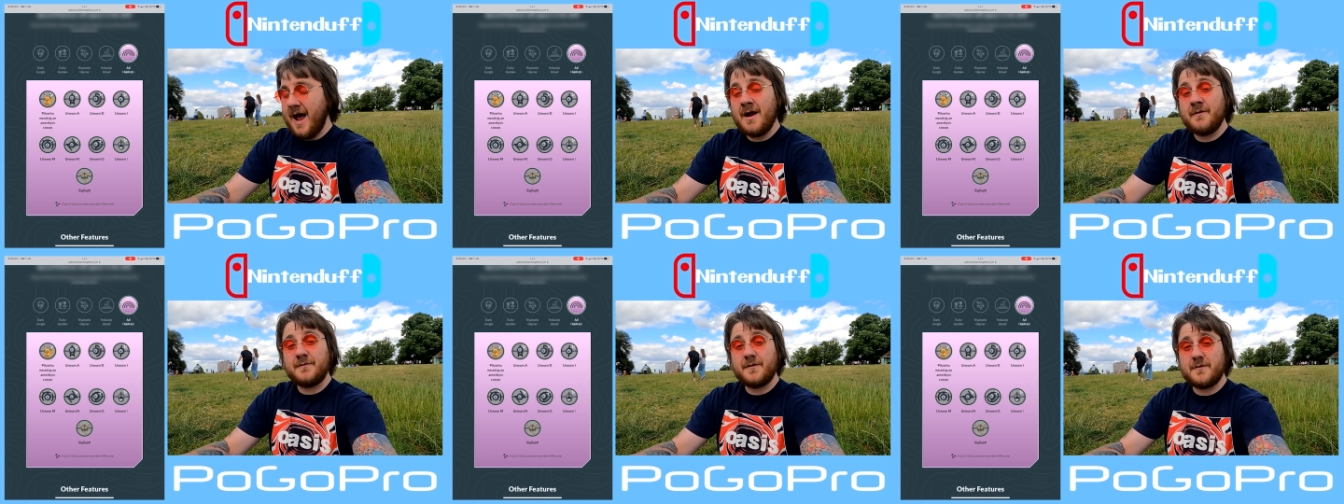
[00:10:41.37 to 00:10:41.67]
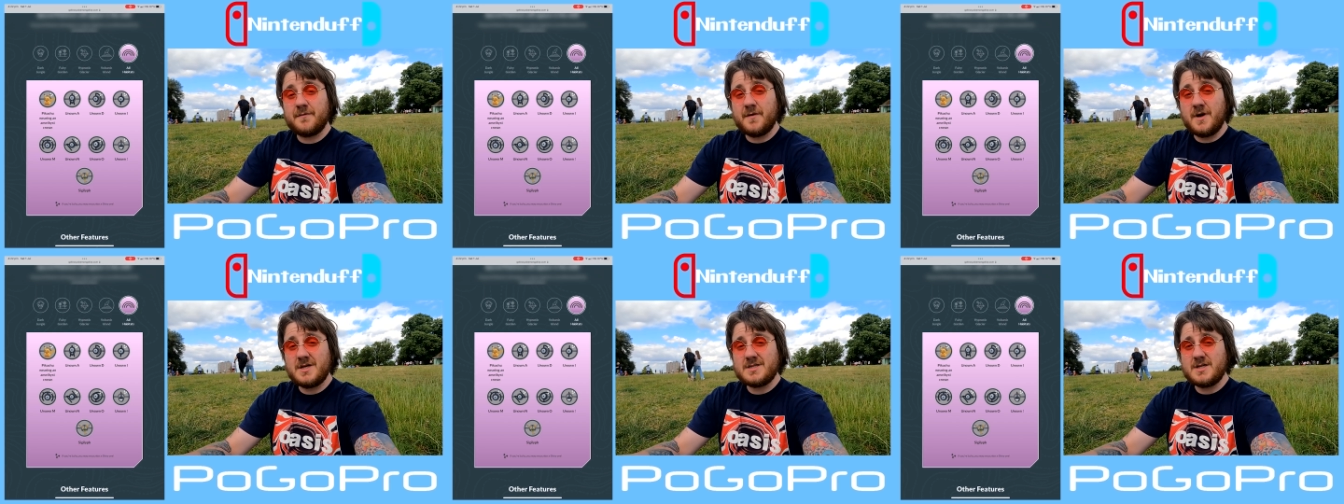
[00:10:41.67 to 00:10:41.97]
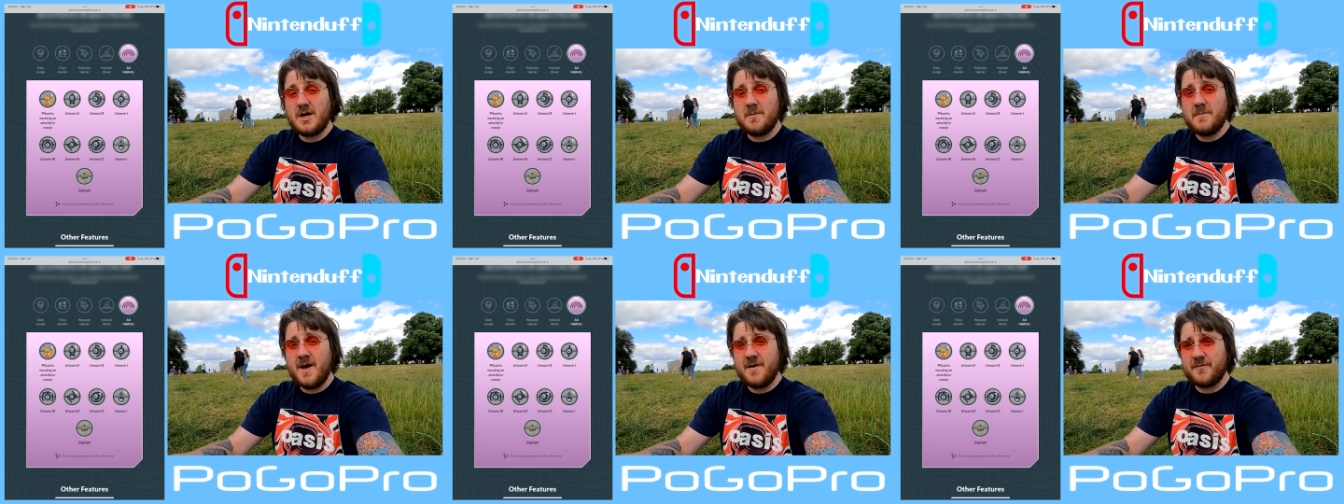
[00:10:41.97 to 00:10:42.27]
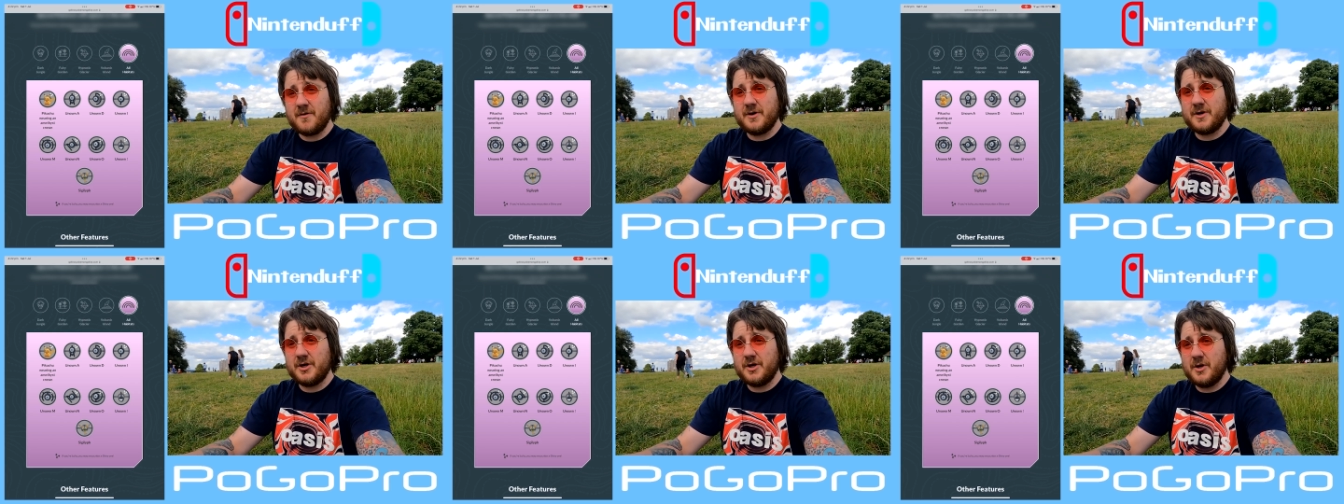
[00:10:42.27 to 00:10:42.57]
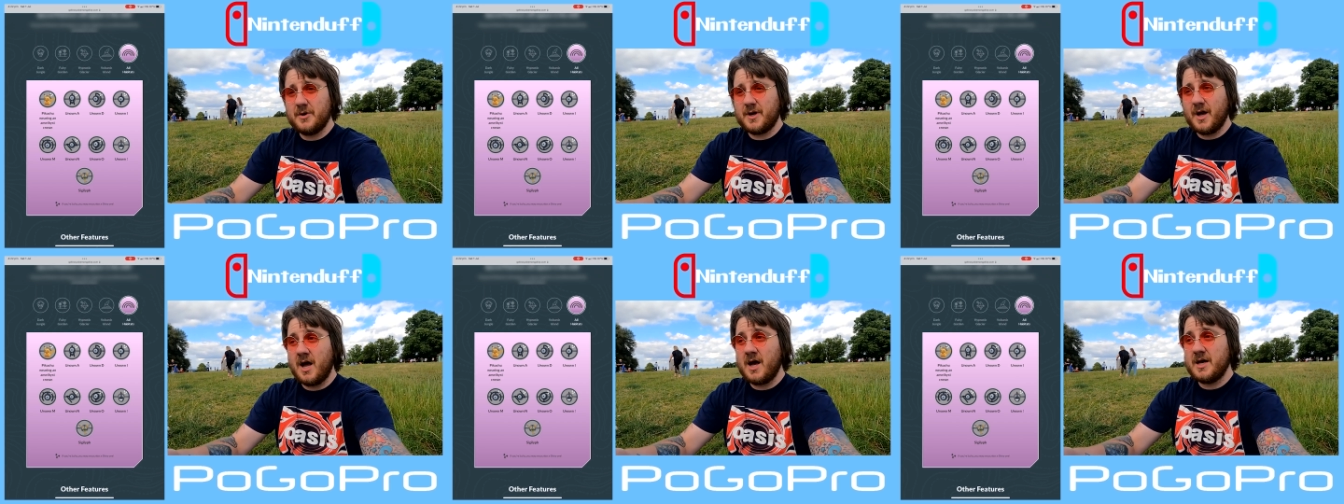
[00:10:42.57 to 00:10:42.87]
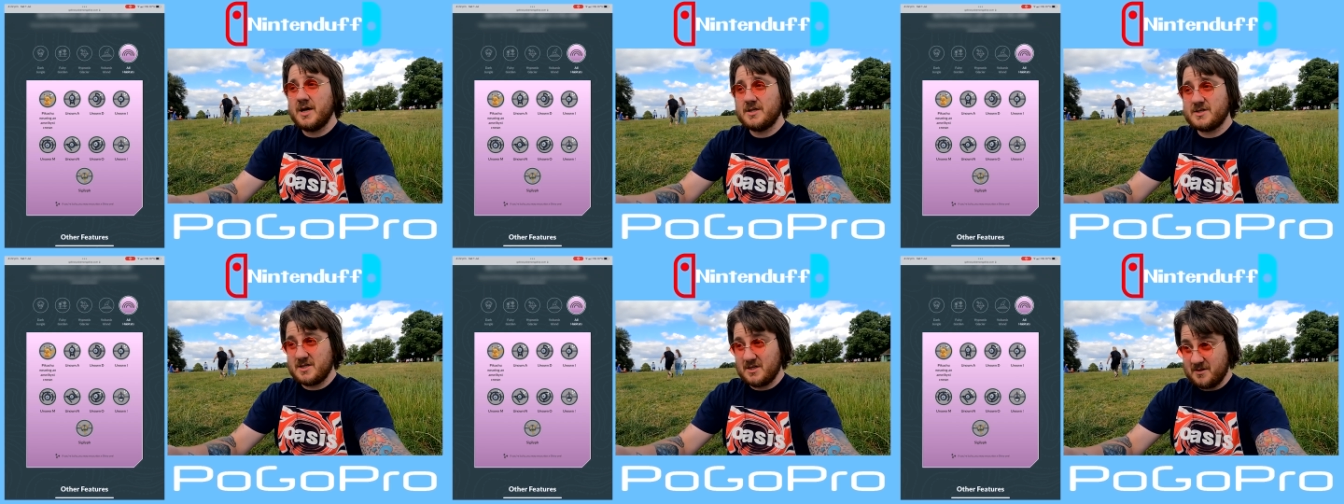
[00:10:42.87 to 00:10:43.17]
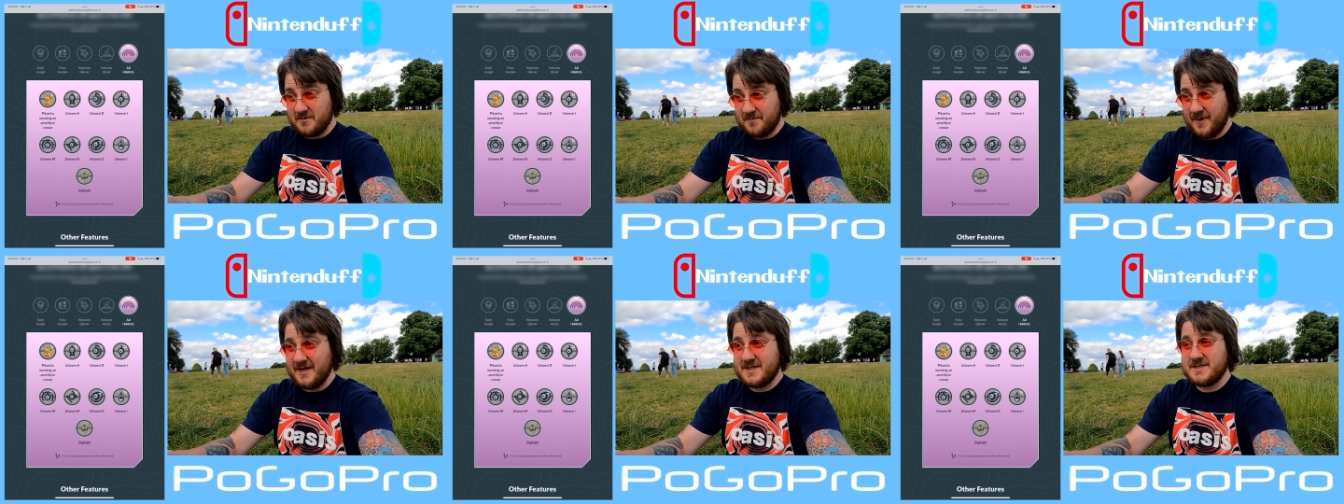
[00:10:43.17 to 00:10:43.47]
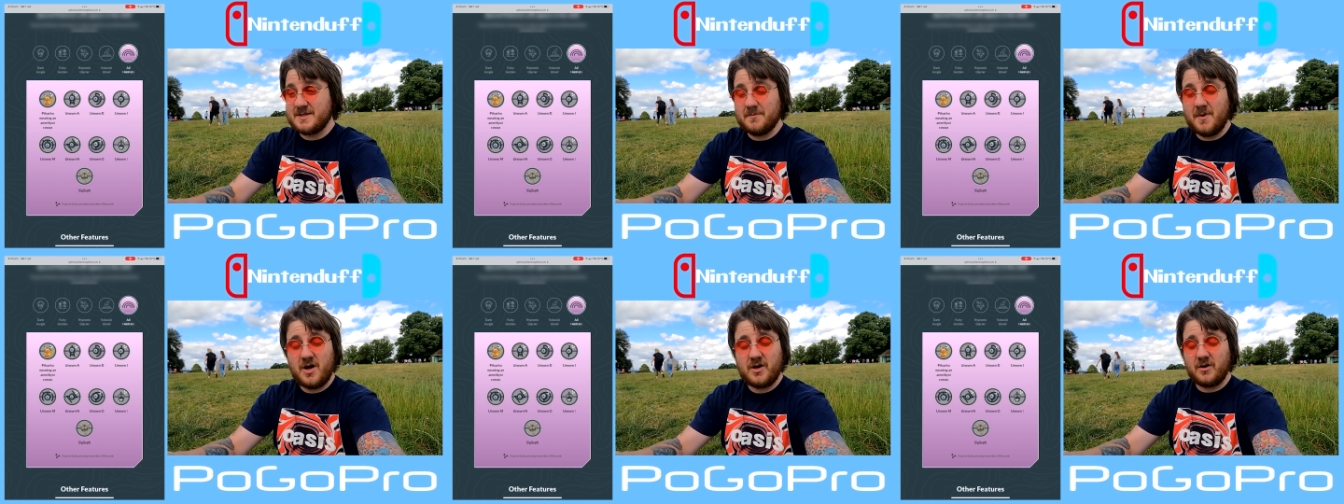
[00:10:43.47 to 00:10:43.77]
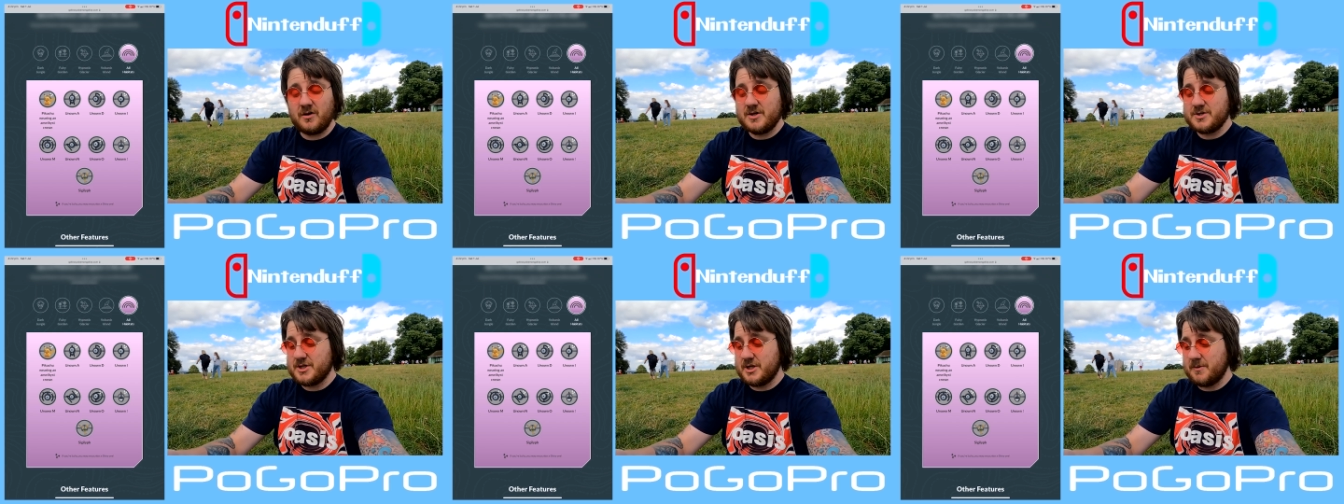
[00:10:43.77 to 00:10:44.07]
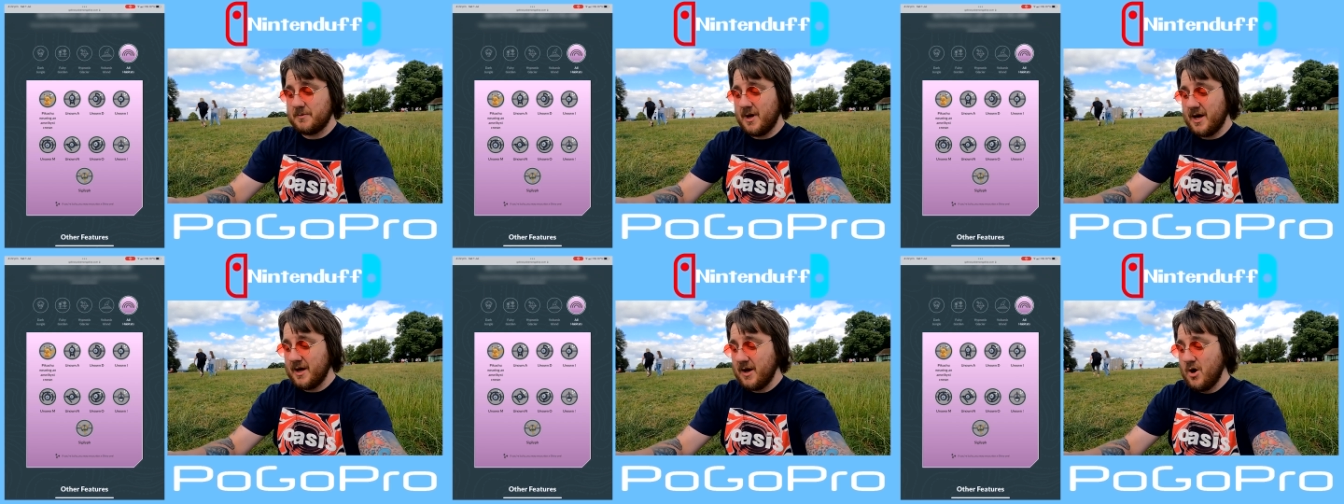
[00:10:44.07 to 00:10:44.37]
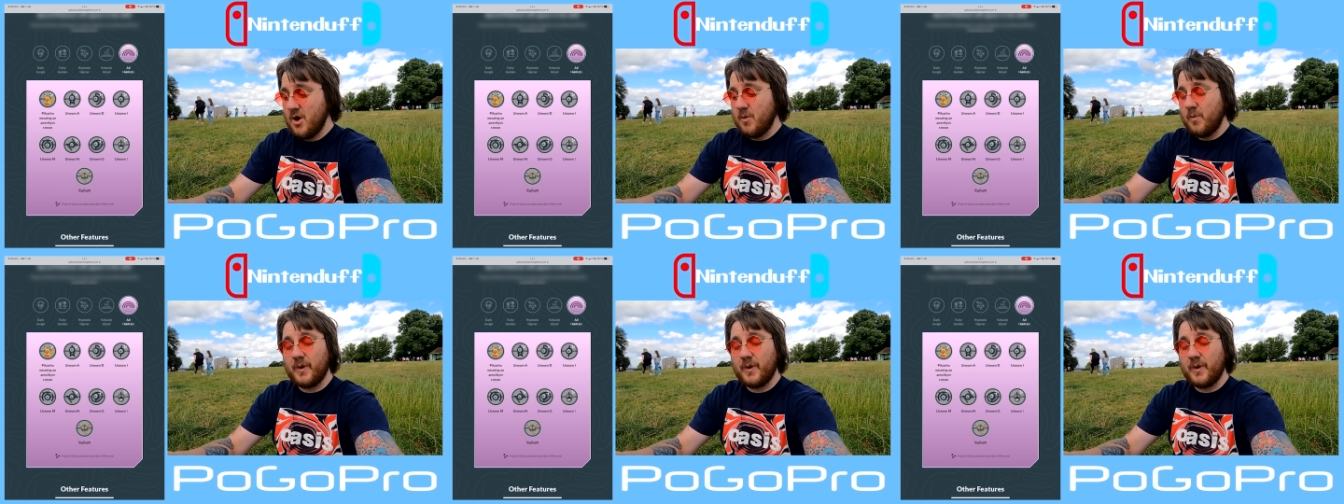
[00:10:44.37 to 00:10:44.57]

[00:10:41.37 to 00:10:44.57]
And for the first time ever in the UK, to the best of my knowledge anyway,